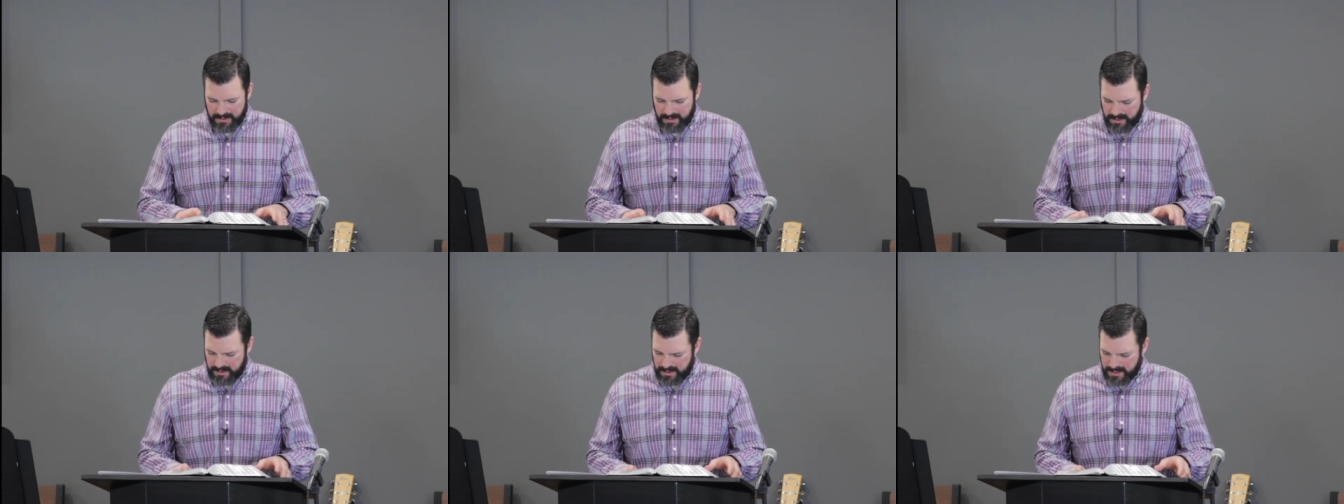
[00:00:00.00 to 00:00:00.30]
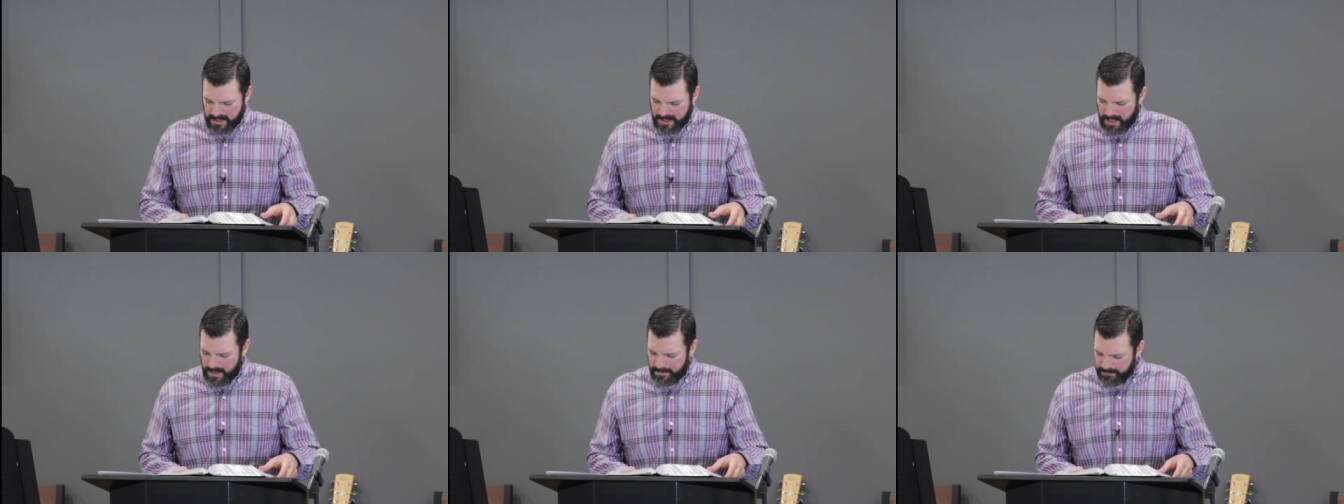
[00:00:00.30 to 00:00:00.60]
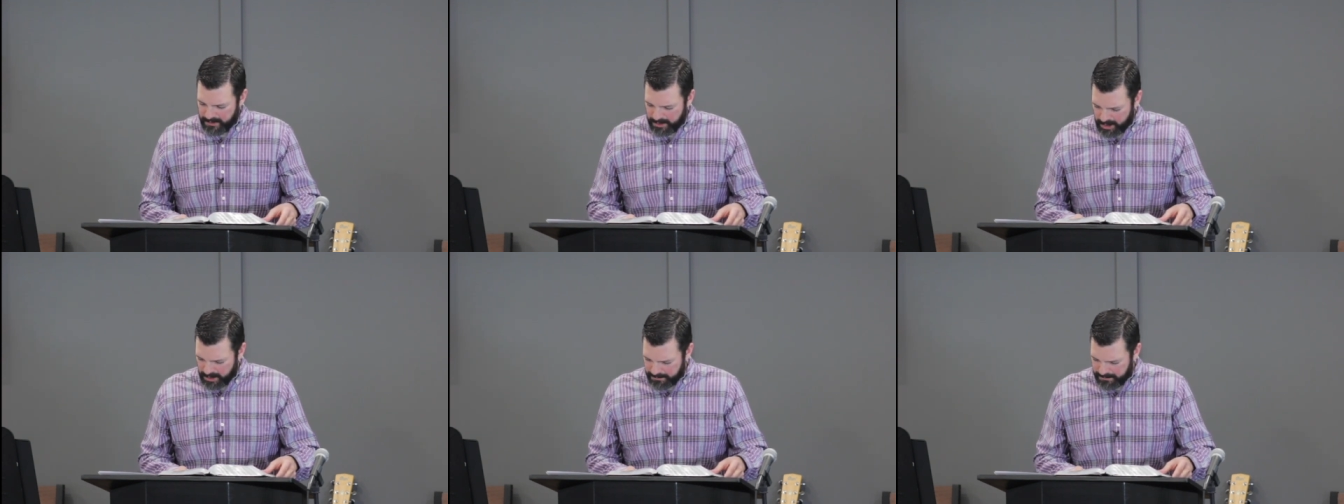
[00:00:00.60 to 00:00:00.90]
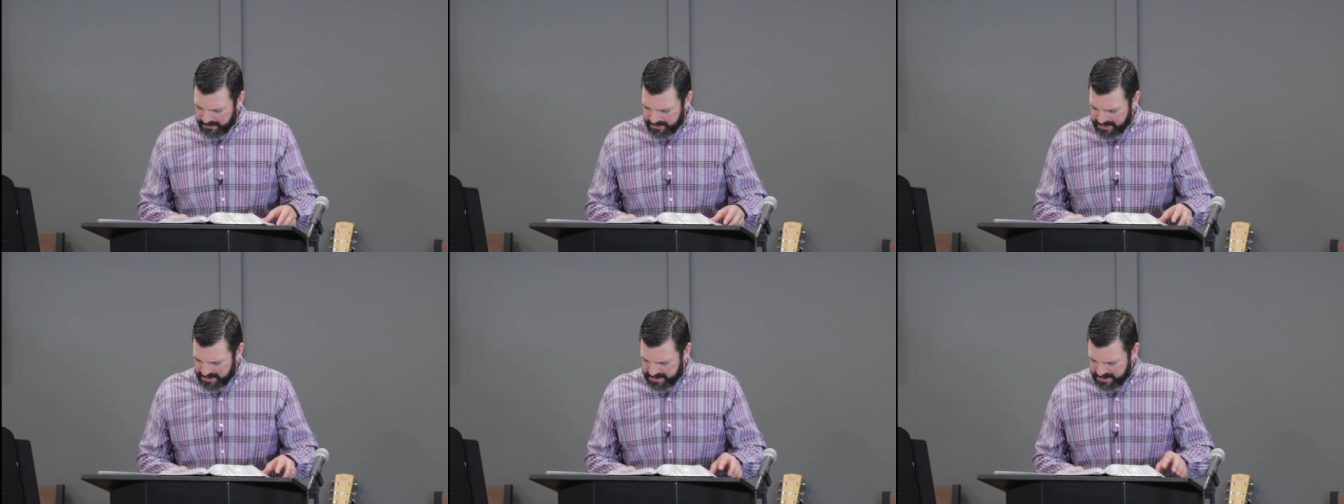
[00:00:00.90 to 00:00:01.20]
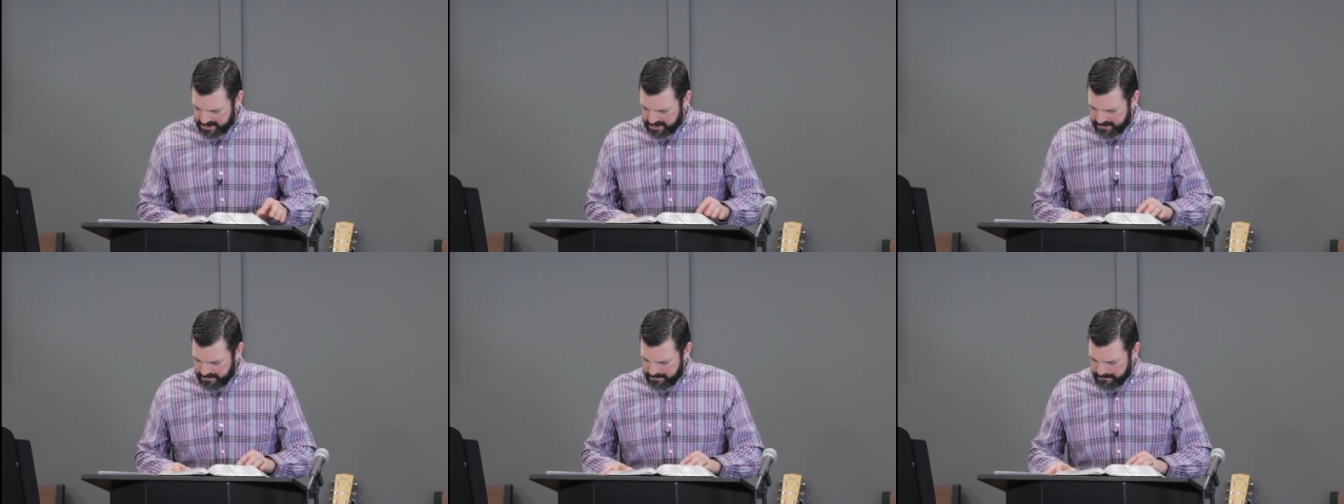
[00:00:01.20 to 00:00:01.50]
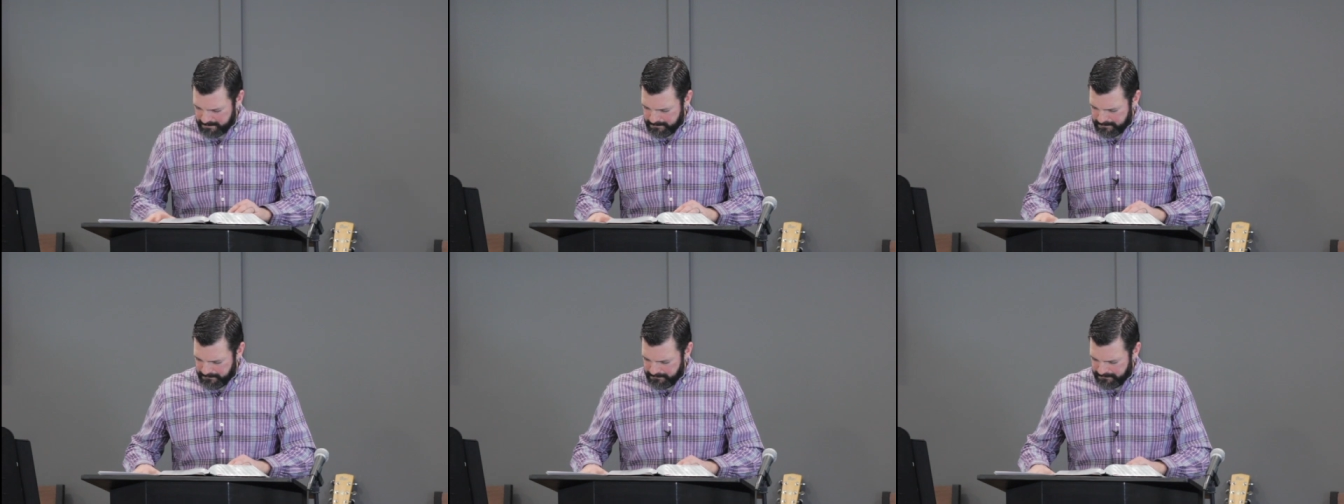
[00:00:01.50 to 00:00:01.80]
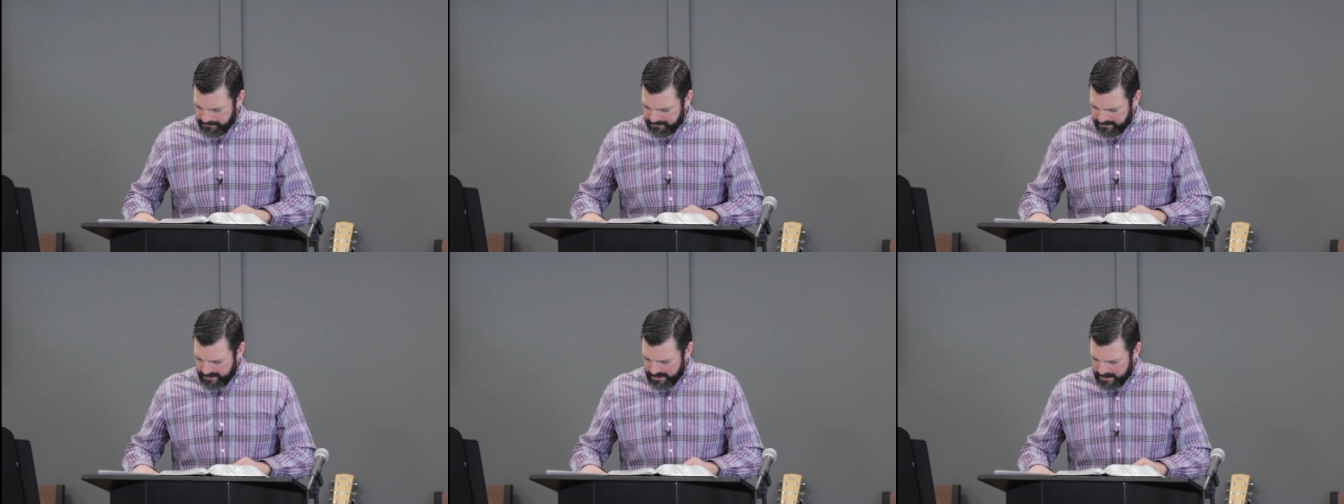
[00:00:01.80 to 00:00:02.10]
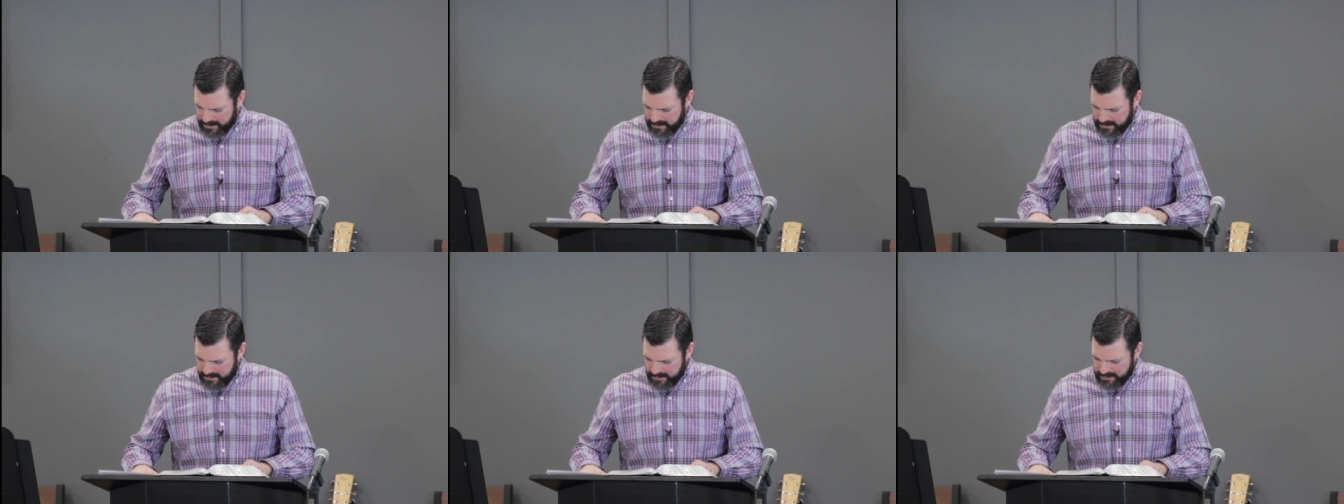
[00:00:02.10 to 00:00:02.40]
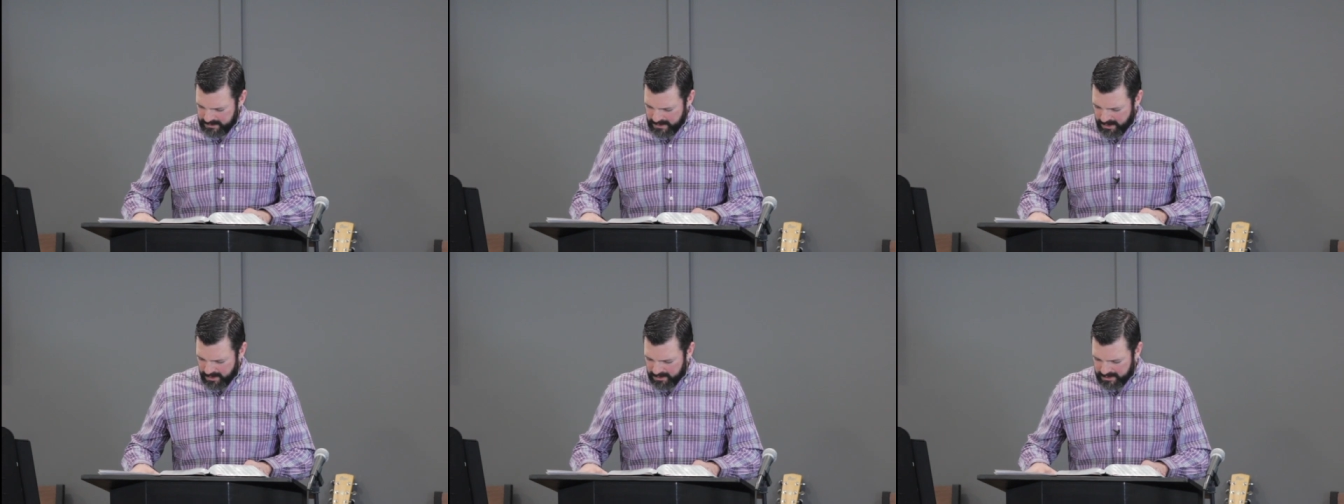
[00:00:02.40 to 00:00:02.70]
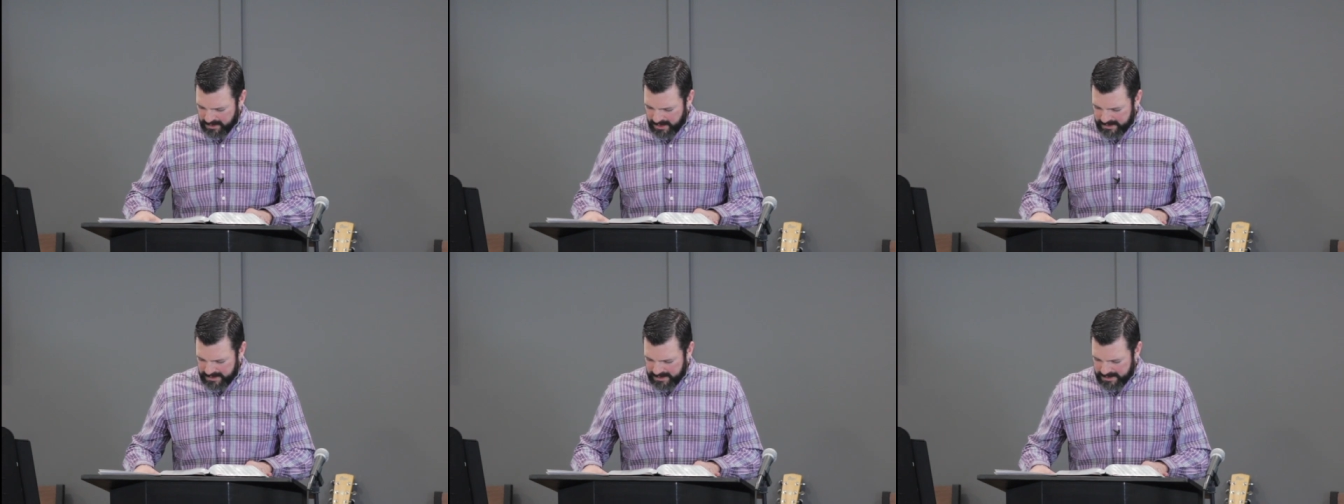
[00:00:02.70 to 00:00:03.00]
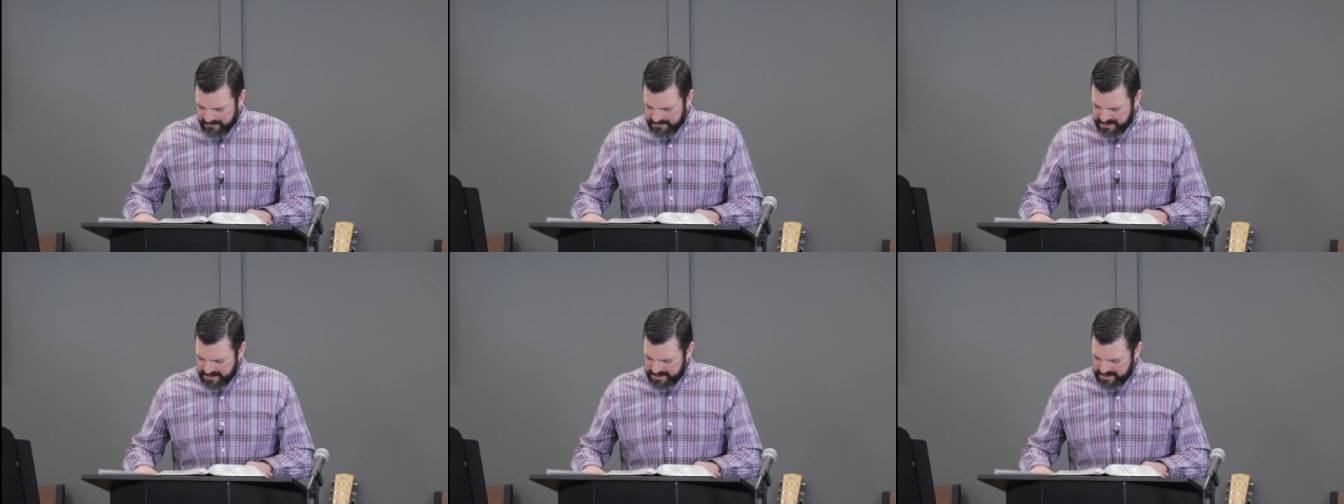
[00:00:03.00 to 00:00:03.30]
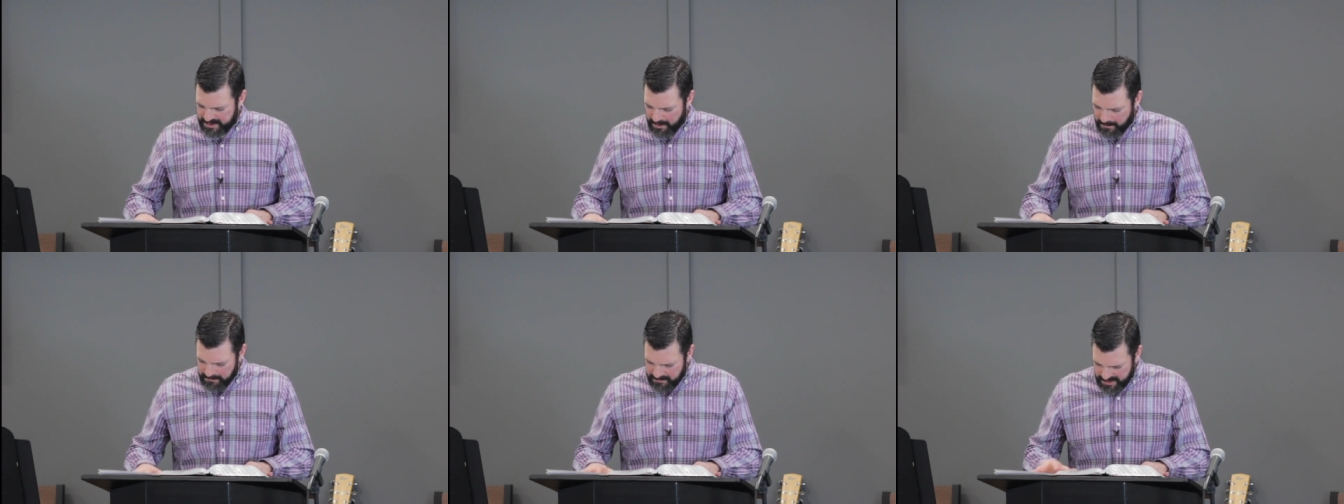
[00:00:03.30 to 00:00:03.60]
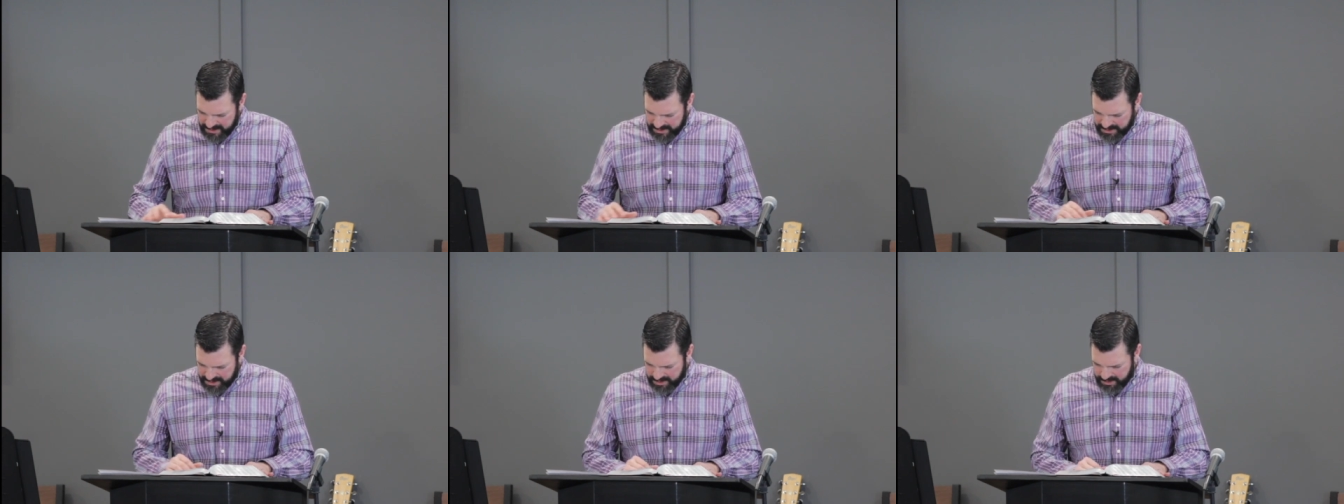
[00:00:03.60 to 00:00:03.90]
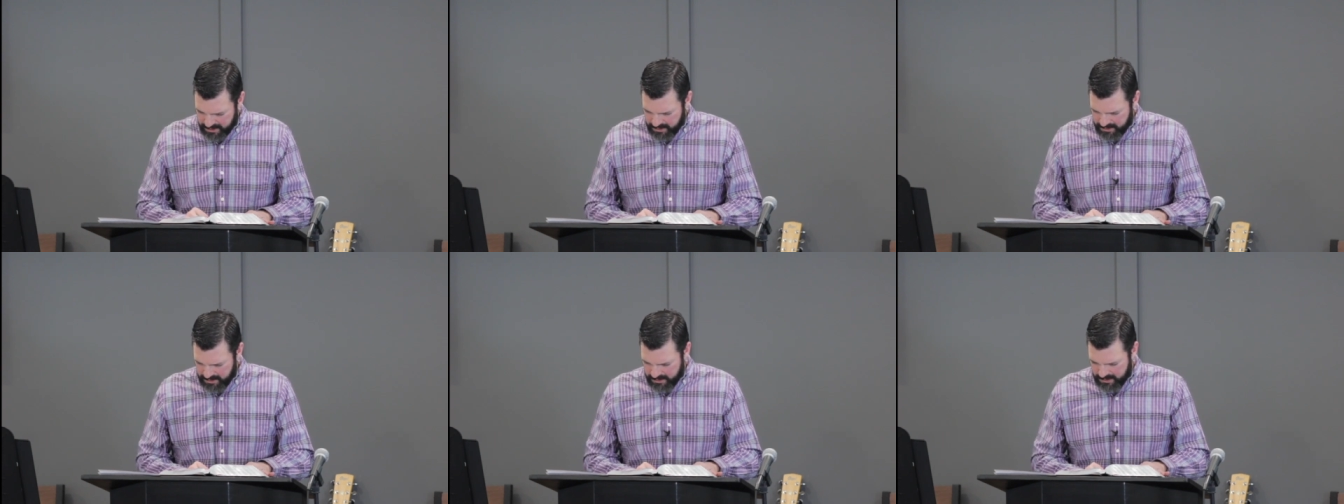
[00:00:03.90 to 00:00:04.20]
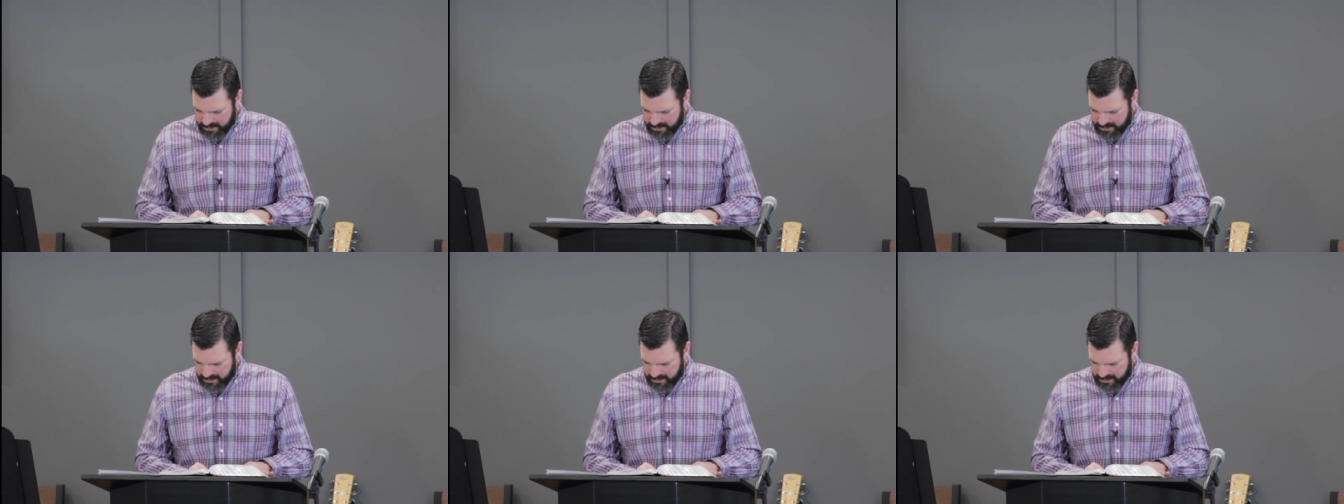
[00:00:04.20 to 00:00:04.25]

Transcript: uh, a purpose. Now God gives us a mission.